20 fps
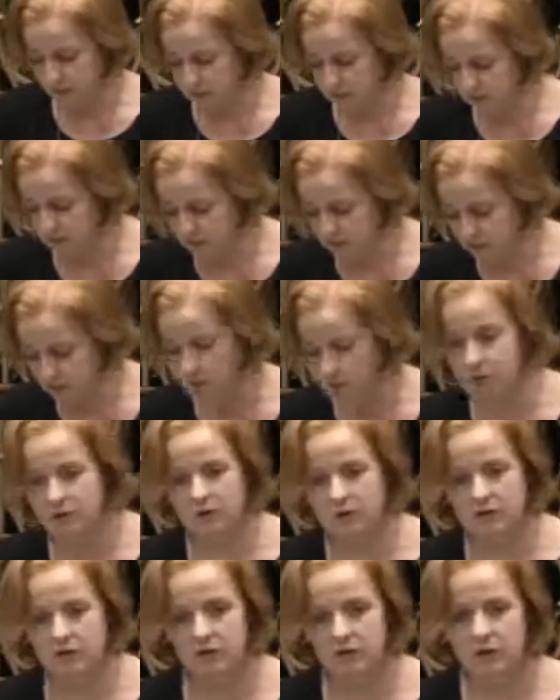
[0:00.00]
be brought under
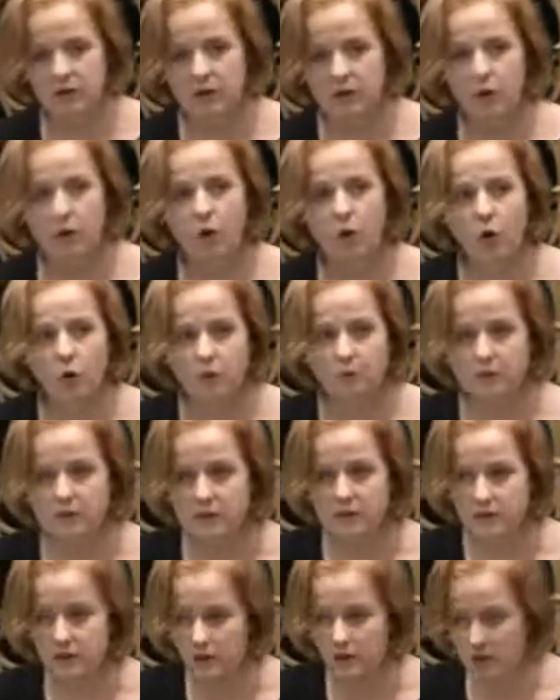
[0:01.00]
the
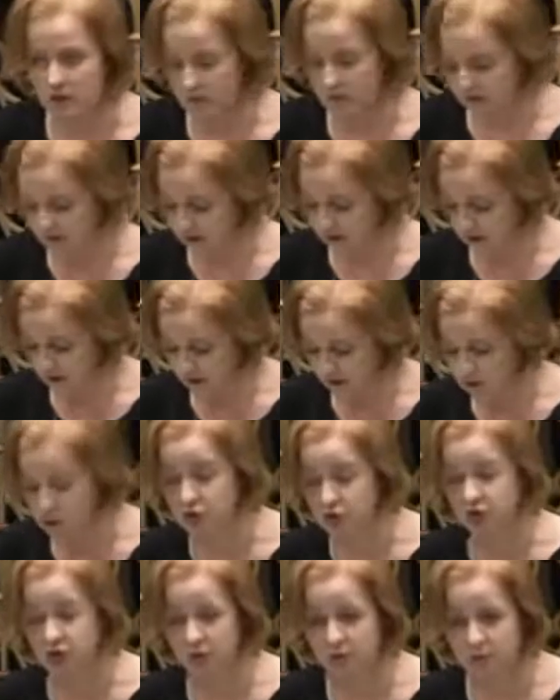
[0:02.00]
orbit of
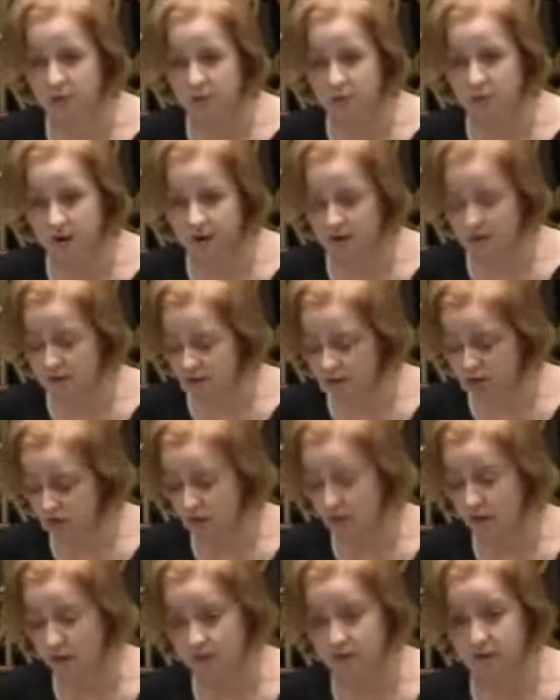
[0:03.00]
controlling men
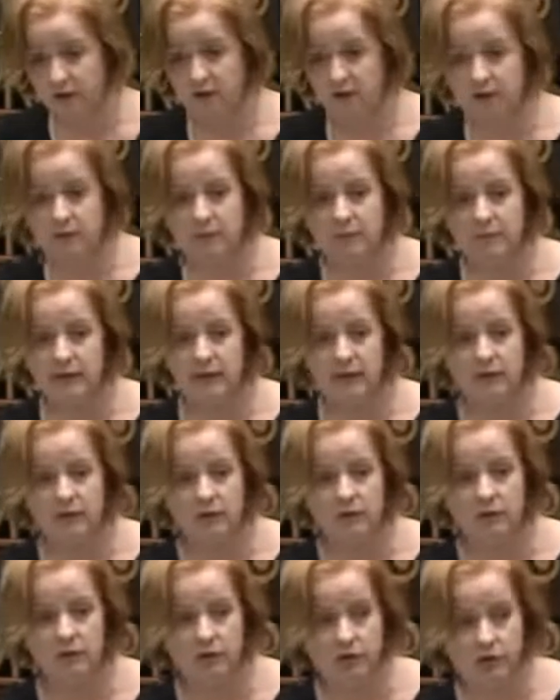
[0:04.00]
or violent
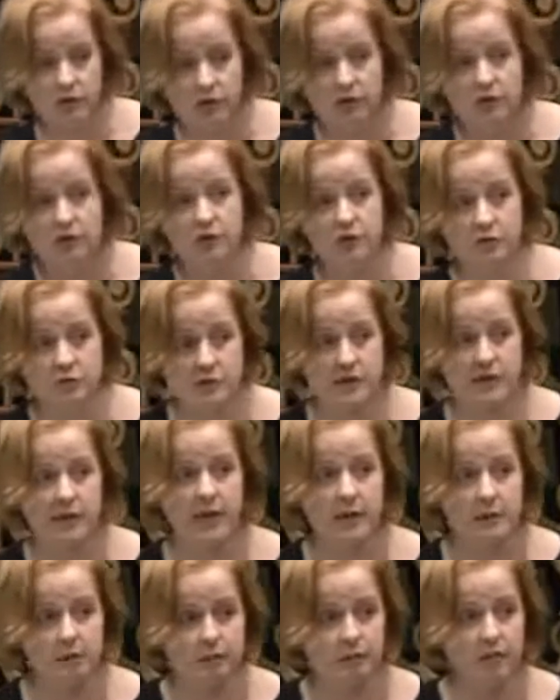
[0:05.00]
men who they're trying to
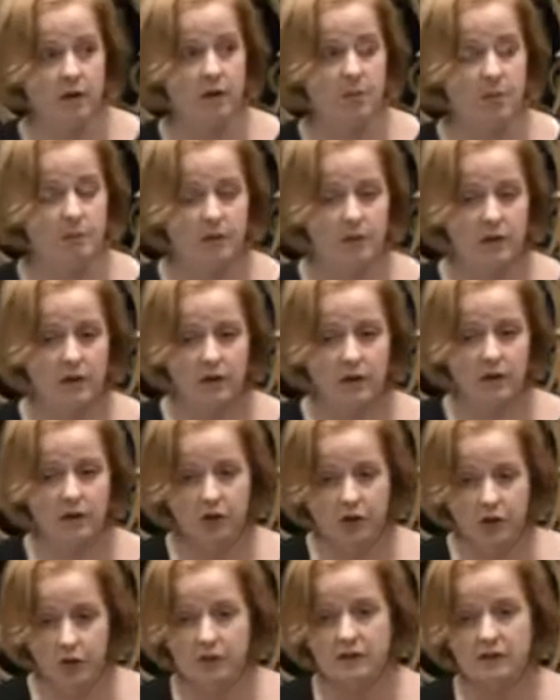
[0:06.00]
escape from,
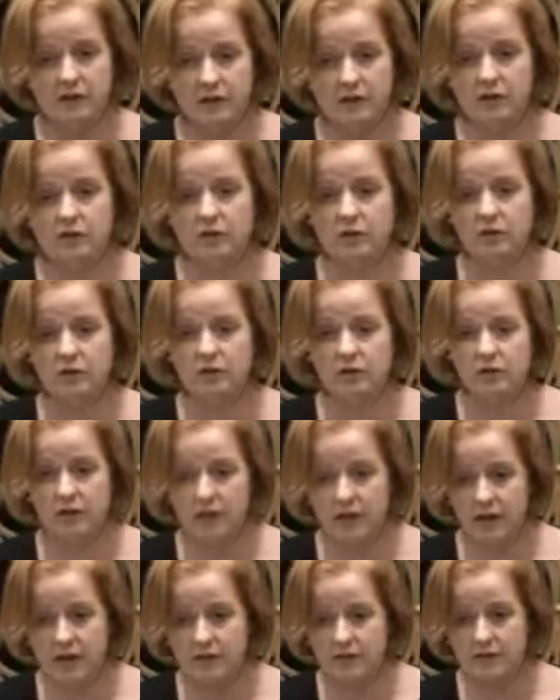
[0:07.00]
using the
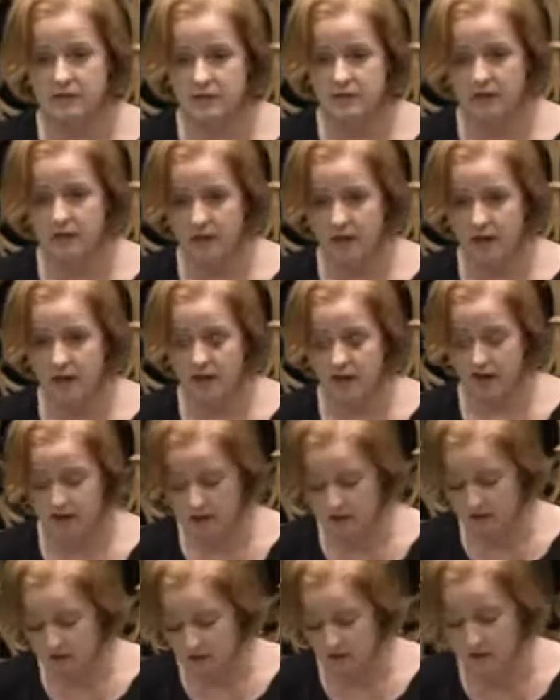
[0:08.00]
children as
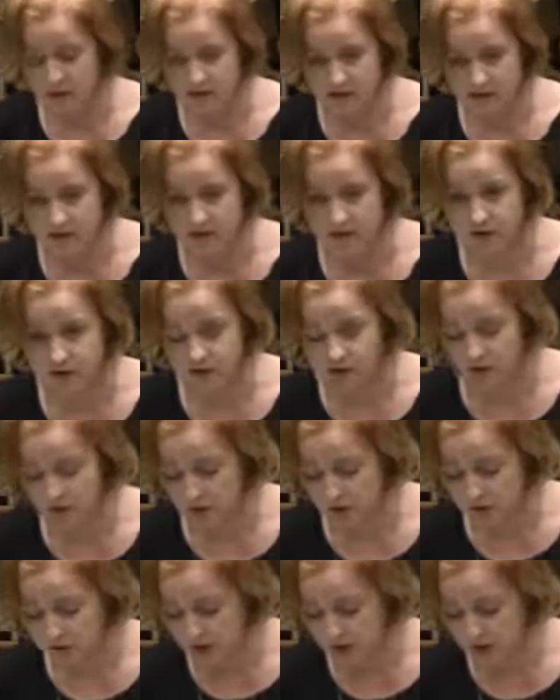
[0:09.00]
they do